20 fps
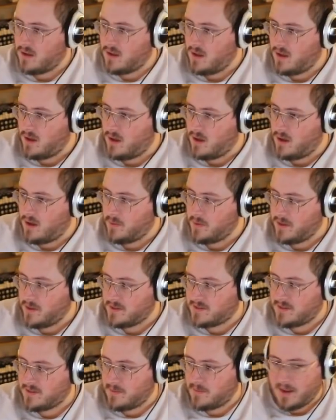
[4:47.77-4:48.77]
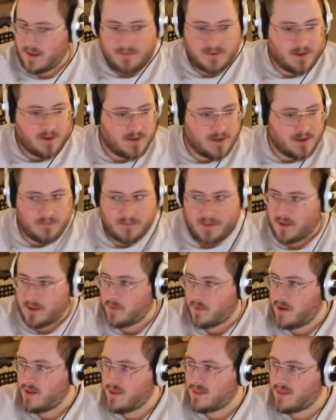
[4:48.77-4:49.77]
Uh, we got sub hype coming in, by the
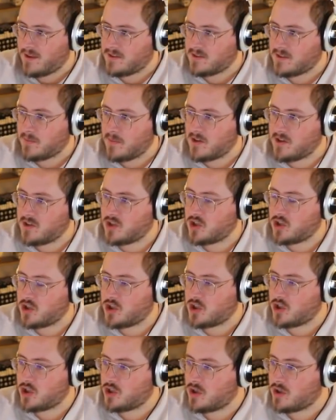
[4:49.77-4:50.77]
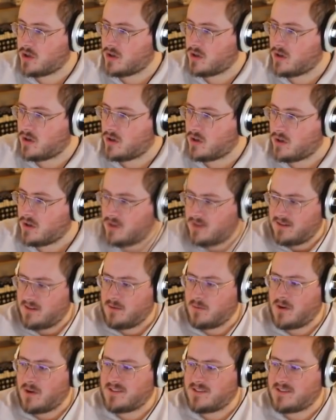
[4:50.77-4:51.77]
way. Thank you so much. Tier
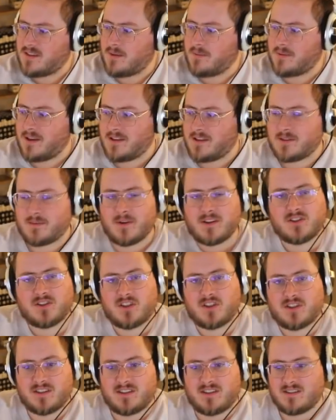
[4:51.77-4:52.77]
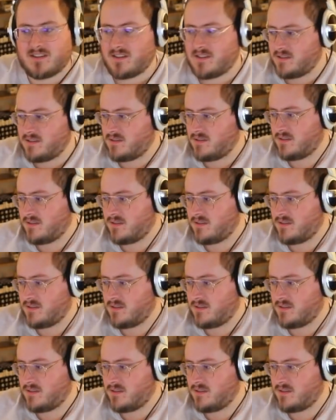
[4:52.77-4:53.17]
one sub. Thank you so much, Chisizi.